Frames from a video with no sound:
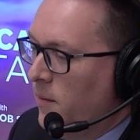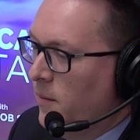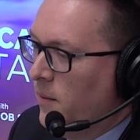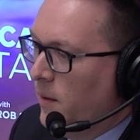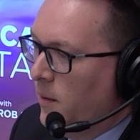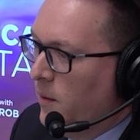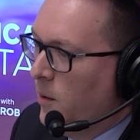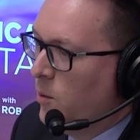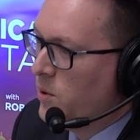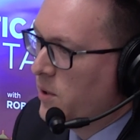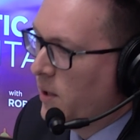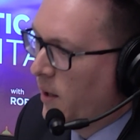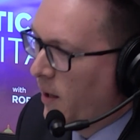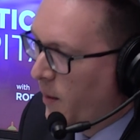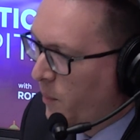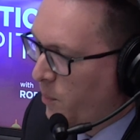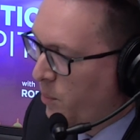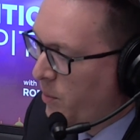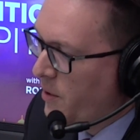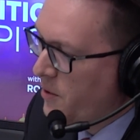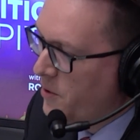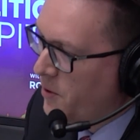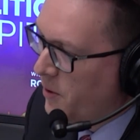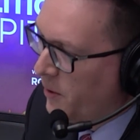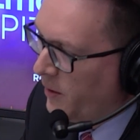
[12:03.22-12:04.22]
a lot of
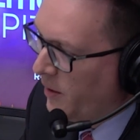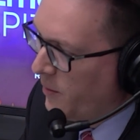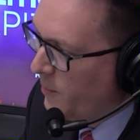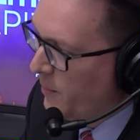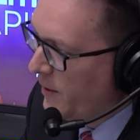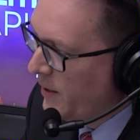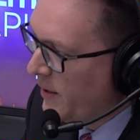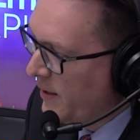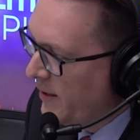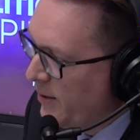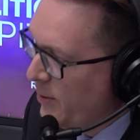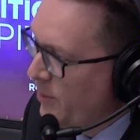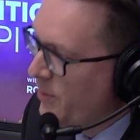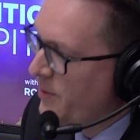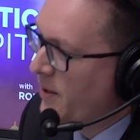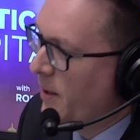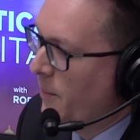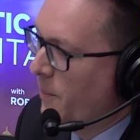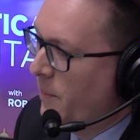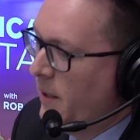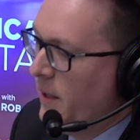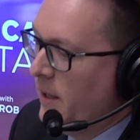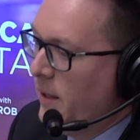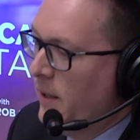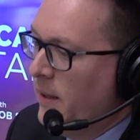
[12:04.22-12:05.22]
pressure on government to do
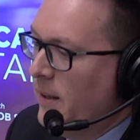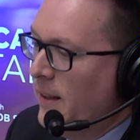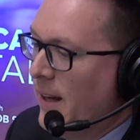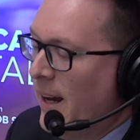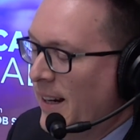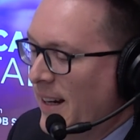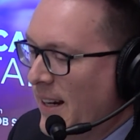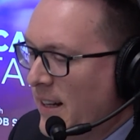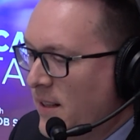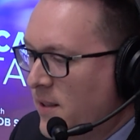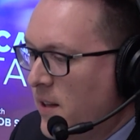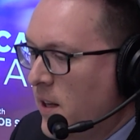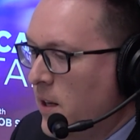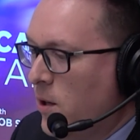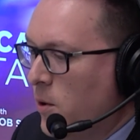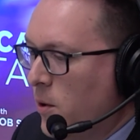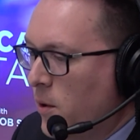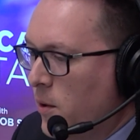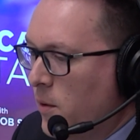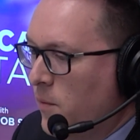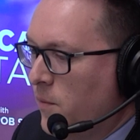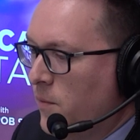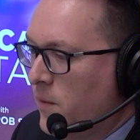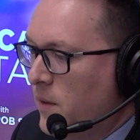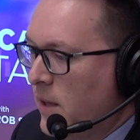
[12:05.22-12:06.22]
something. I guess they
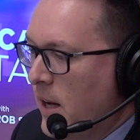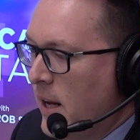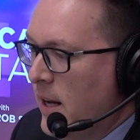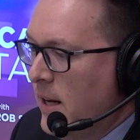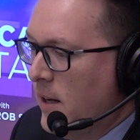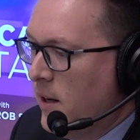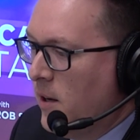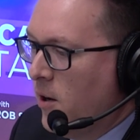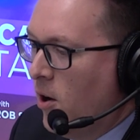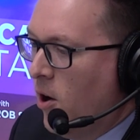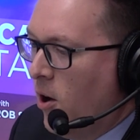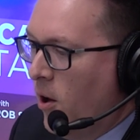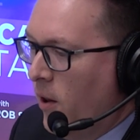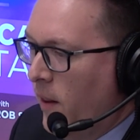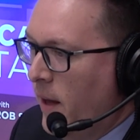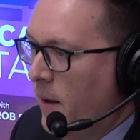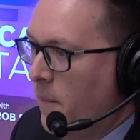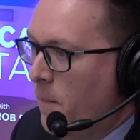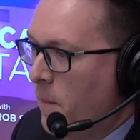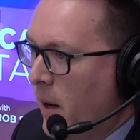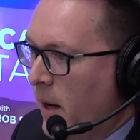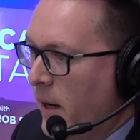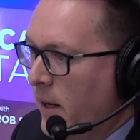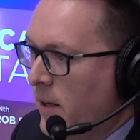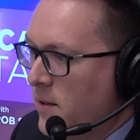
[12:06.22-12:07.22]
could have taken all
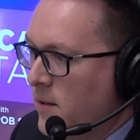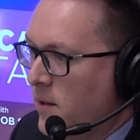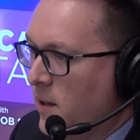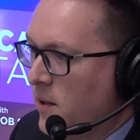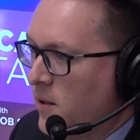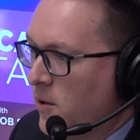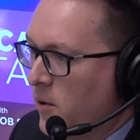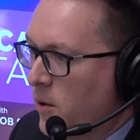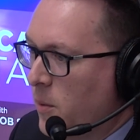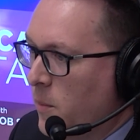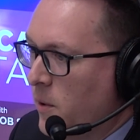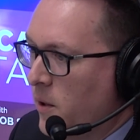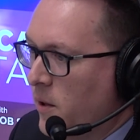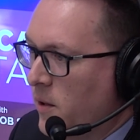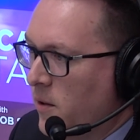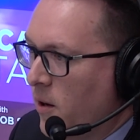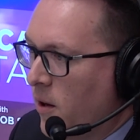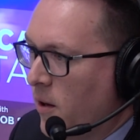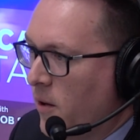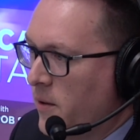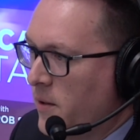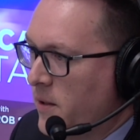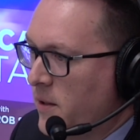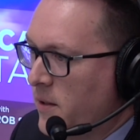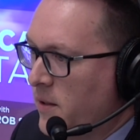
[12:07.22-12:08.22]
that money, $600 million
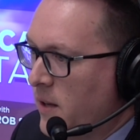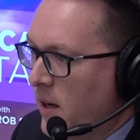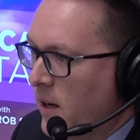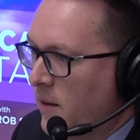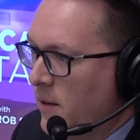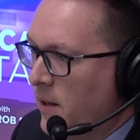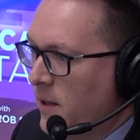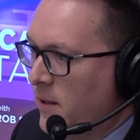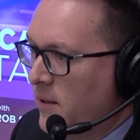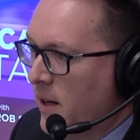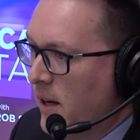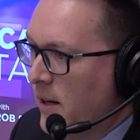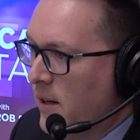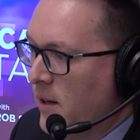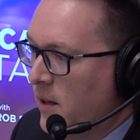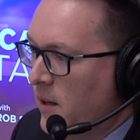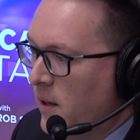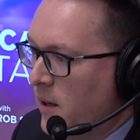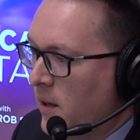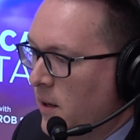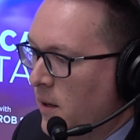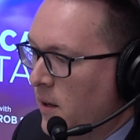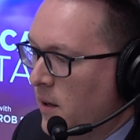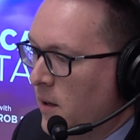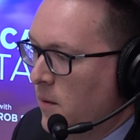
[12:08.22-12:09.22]
in savings, and
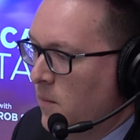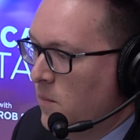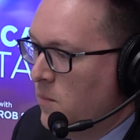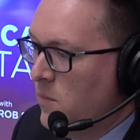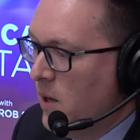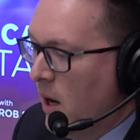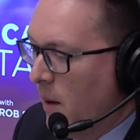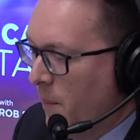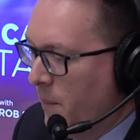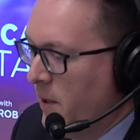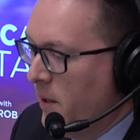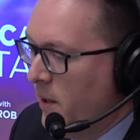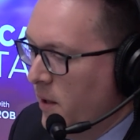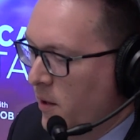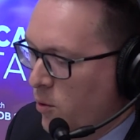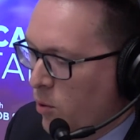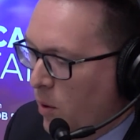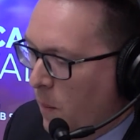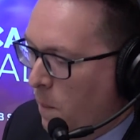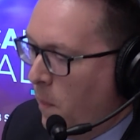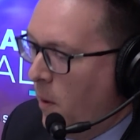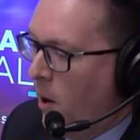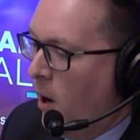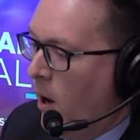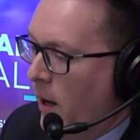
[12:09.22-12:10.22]
dumped it into
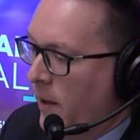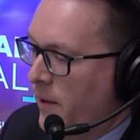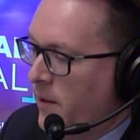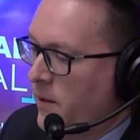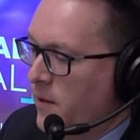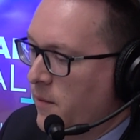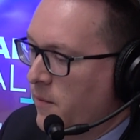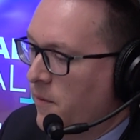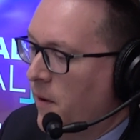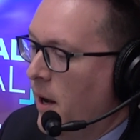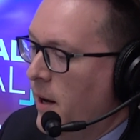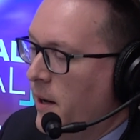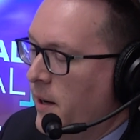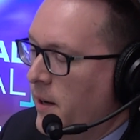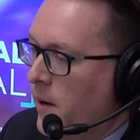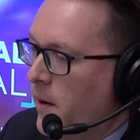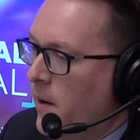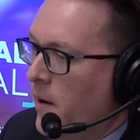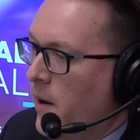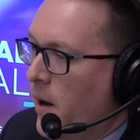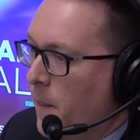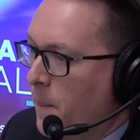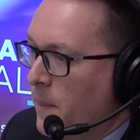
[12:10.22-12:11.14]
a pot and divided it up